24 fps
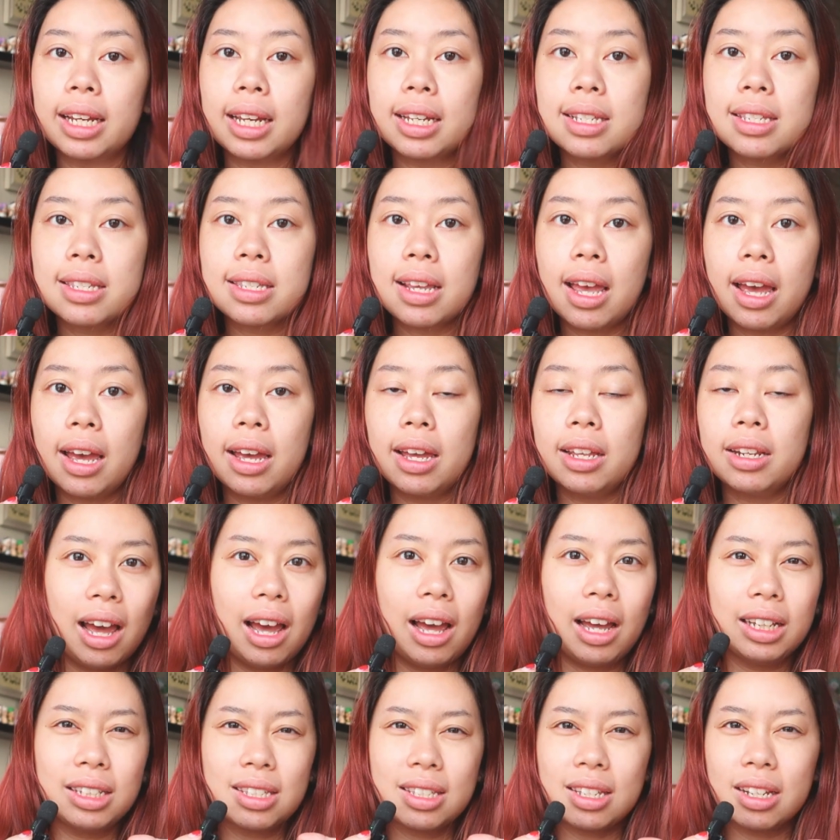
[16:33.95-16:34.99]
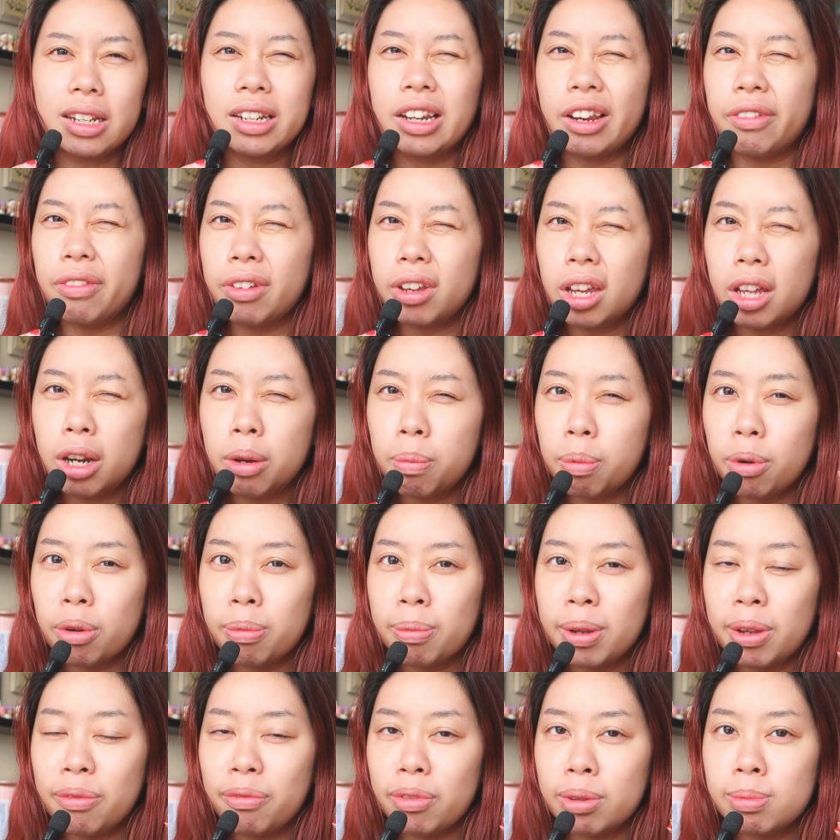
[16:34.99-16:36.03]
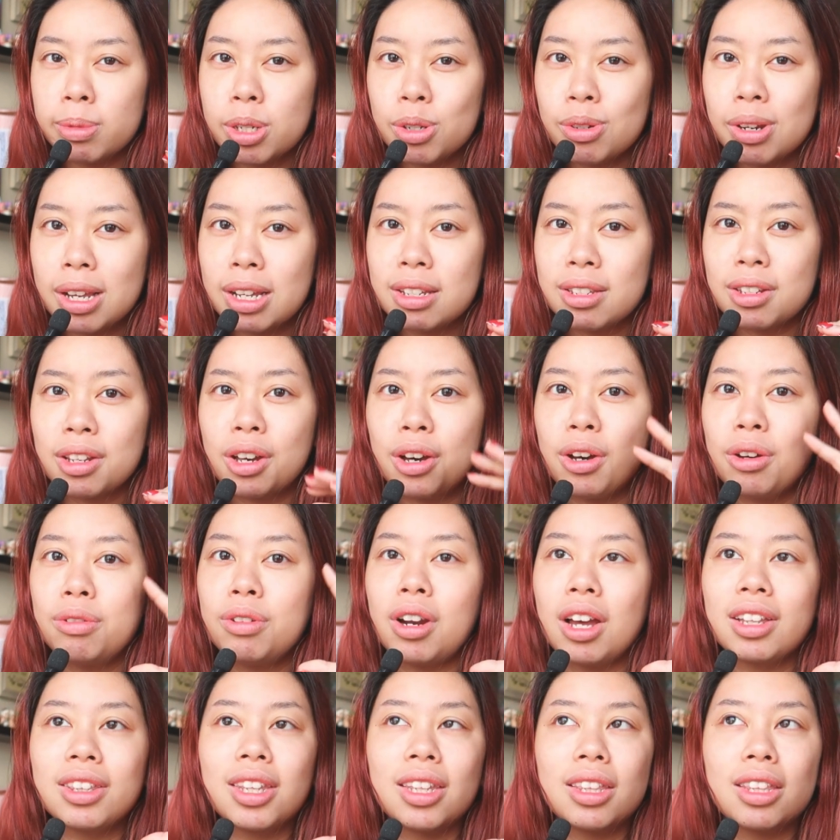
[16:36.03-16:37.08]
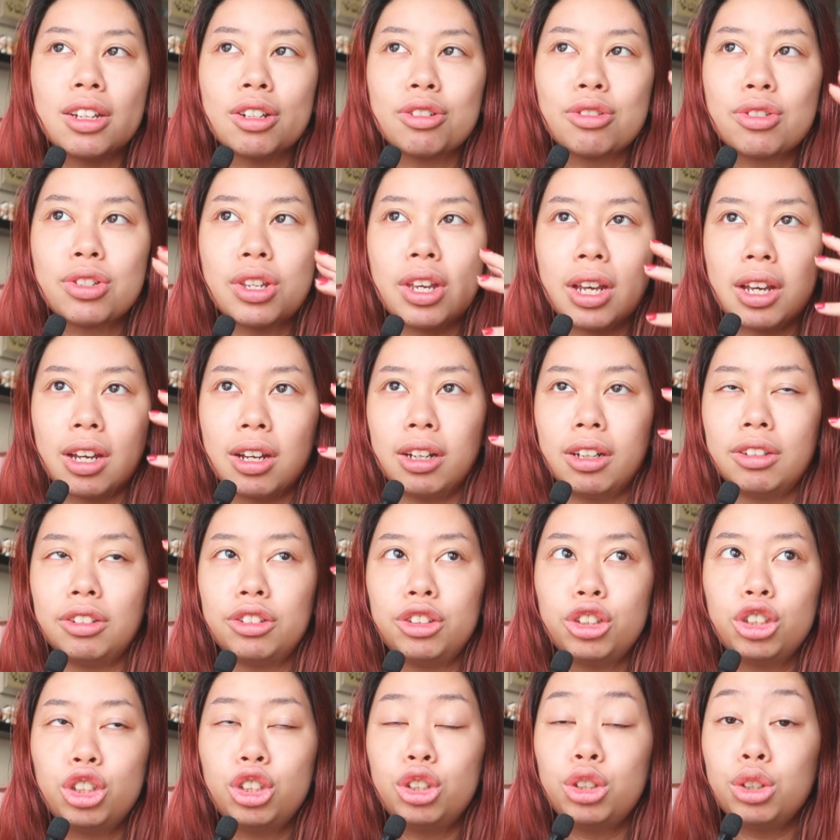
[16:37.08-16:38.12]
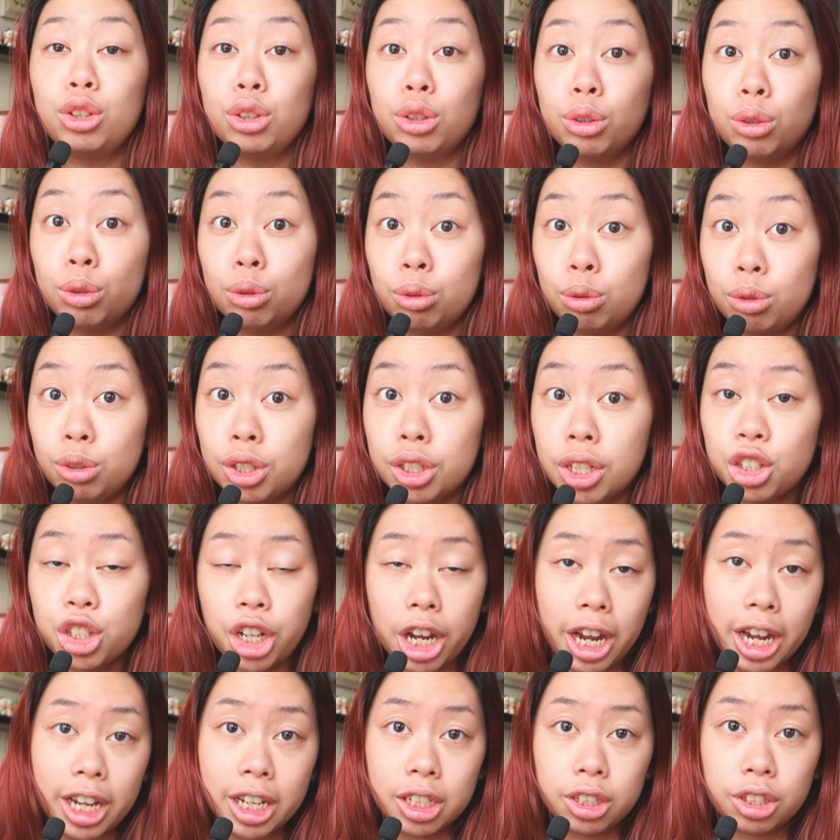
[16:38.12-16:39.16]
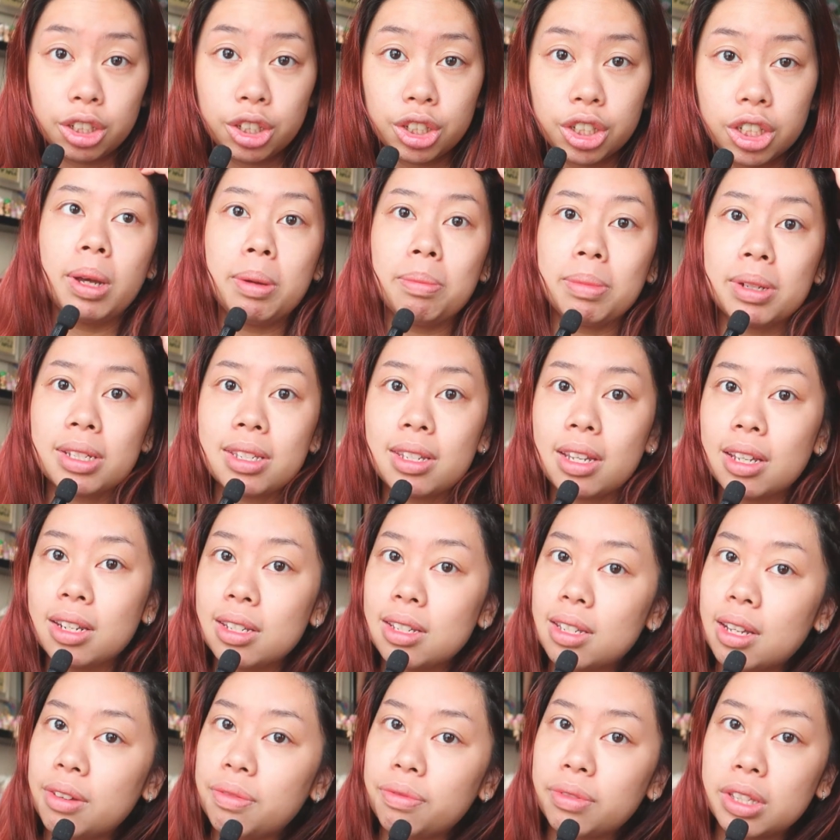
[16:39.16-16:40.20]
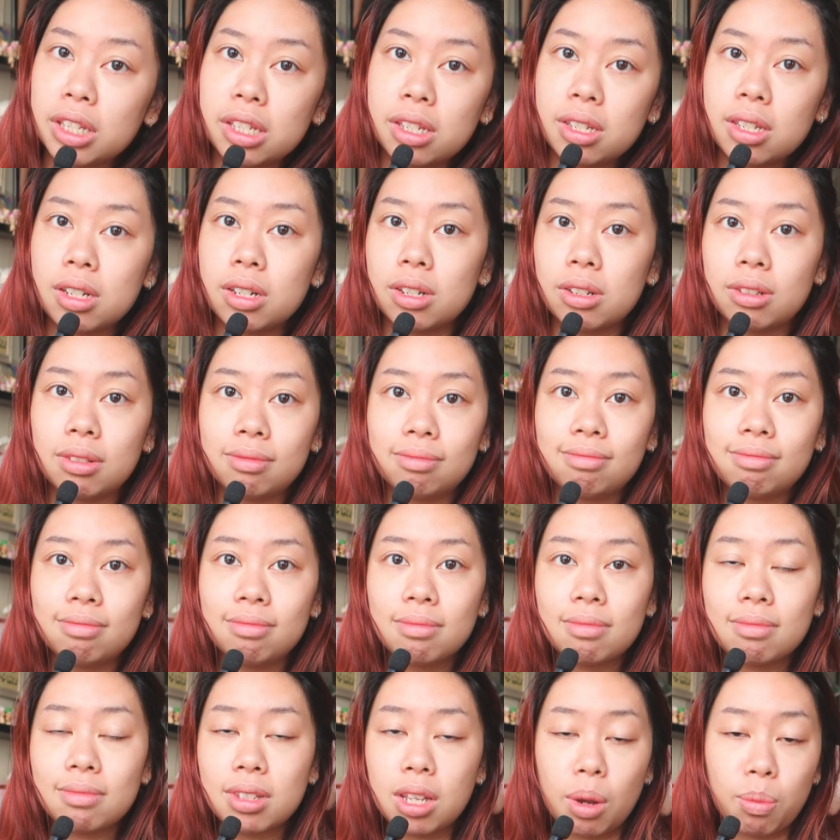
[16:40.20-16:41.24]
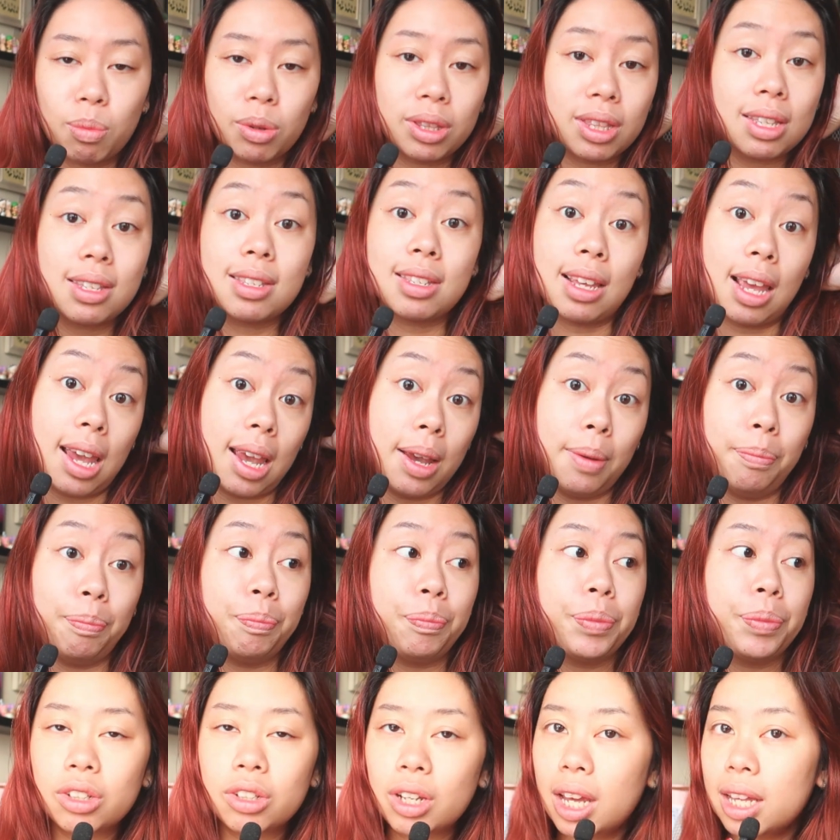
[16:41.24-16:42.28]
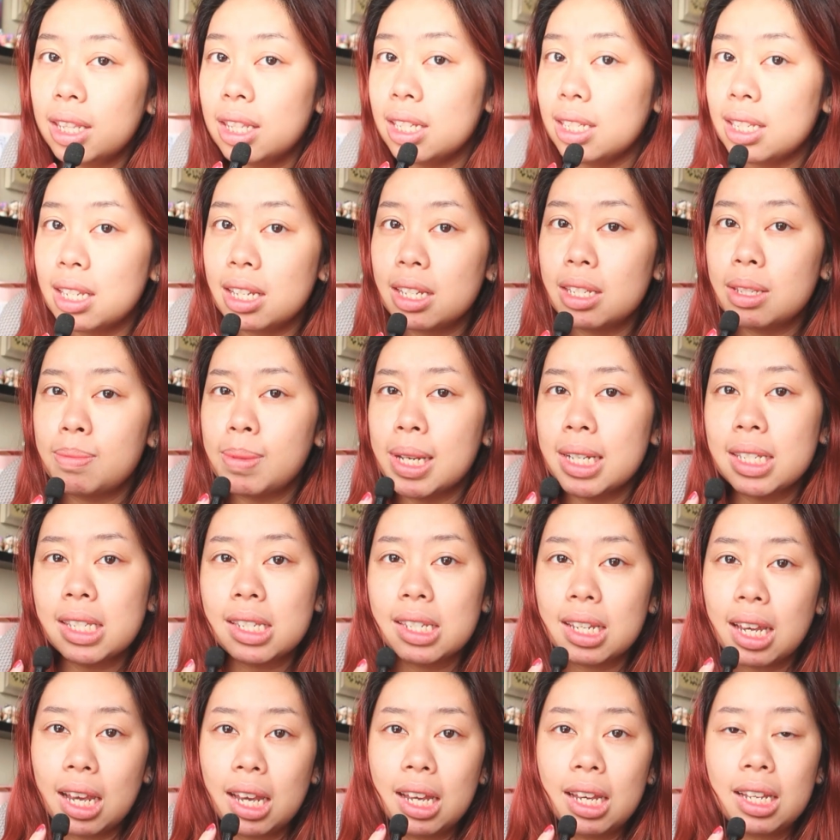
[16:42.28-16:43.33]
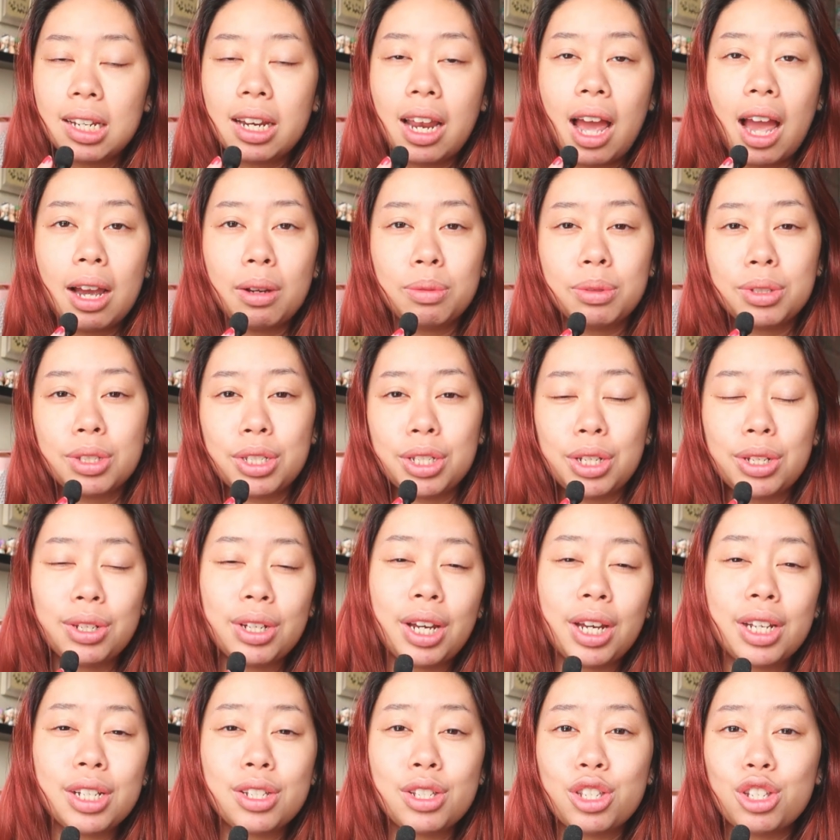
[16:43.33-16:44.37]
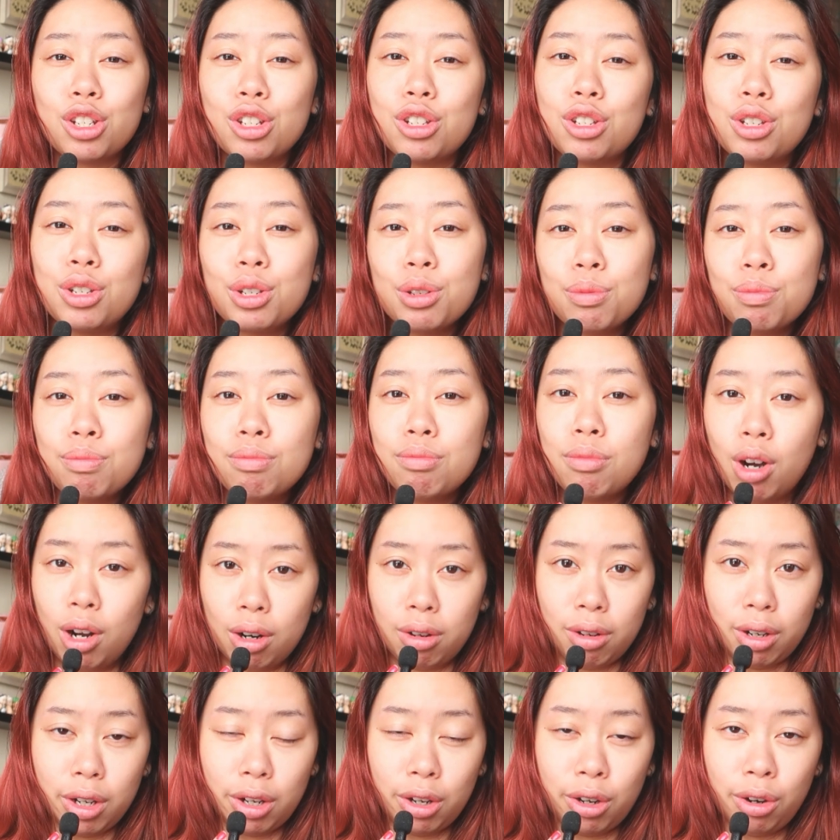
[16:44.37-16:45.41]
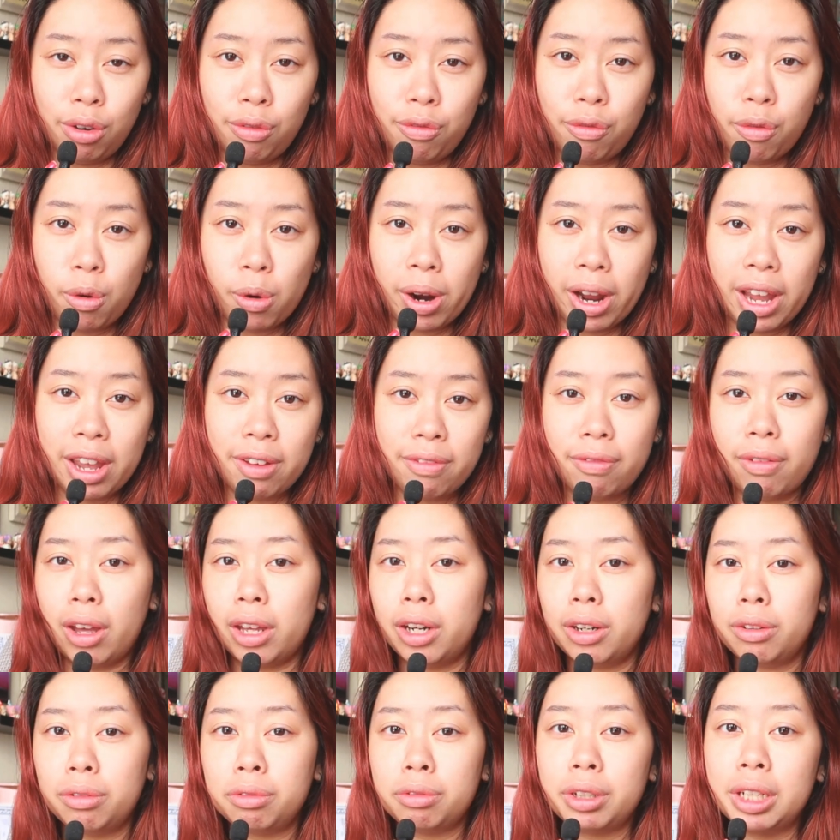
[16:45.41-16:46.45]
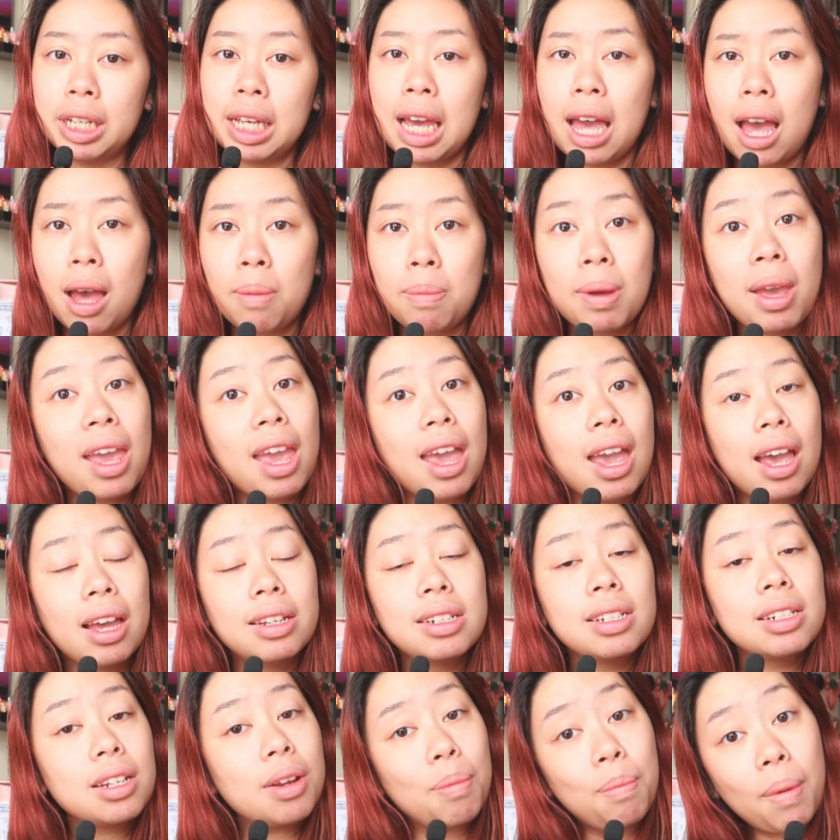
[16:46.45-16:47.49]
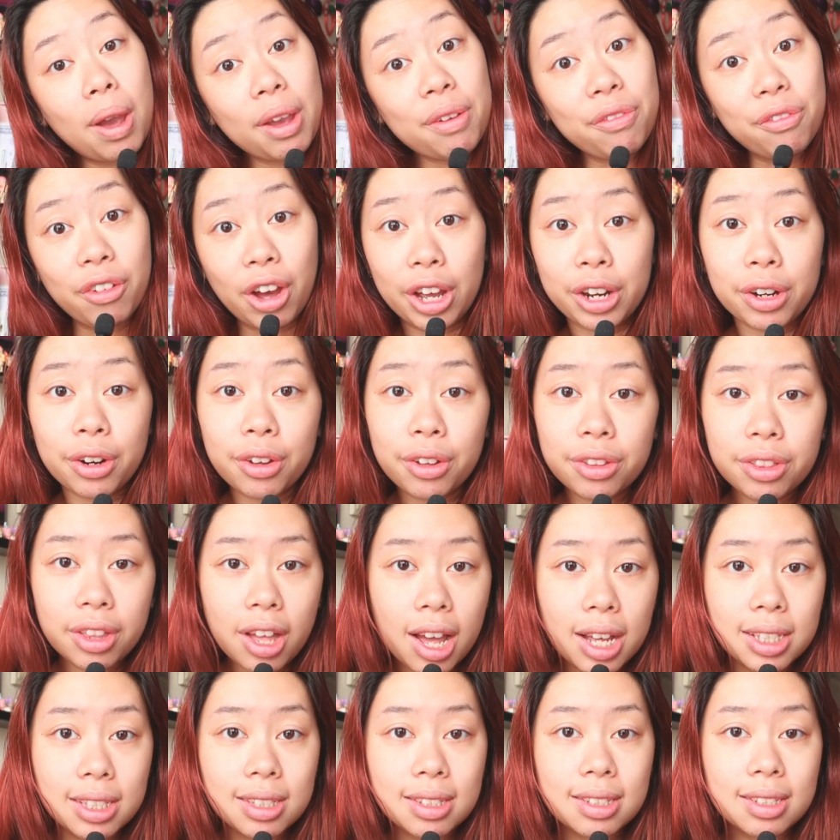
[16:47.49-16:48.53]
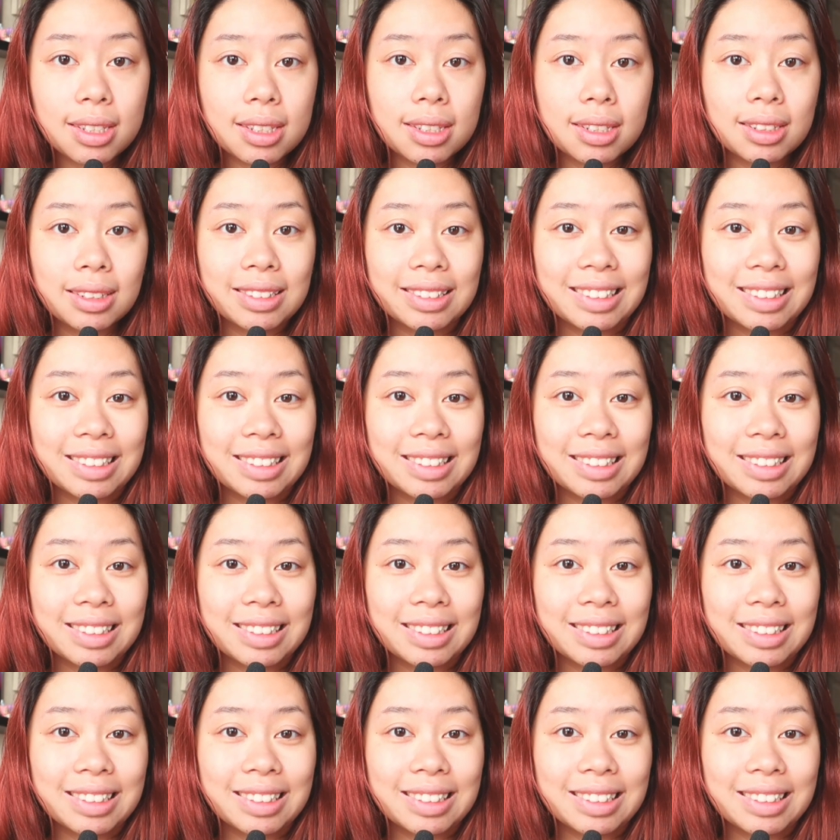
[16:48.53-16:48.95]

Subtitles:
I said, a significant improvement from 2 days ago. Not that there's like a huge change, and my skin is definitely still somewhat the same. yeah, this is my skin. I will see you guys tomorrow for a final recap and my final thoughts.